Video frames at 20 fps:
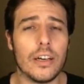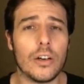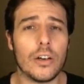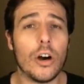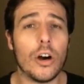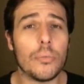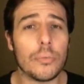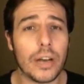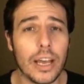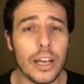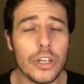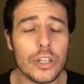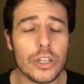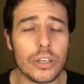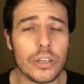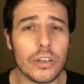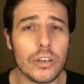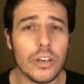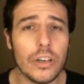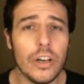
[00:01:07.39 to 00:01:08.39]

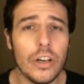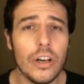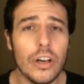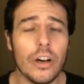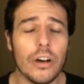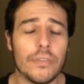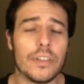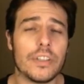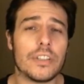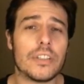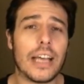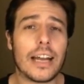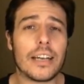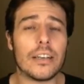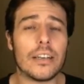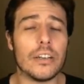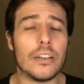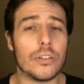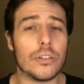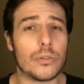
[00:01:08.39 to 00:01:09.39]
culmination of the
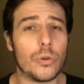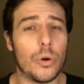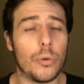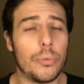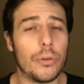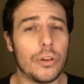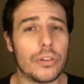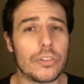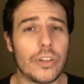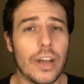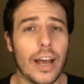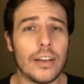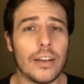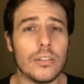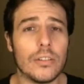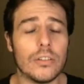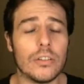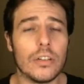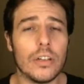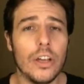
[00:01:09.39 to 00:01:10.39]
Saturn in Scorpio
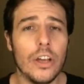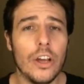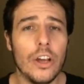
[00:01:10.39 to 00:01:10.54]
cycle.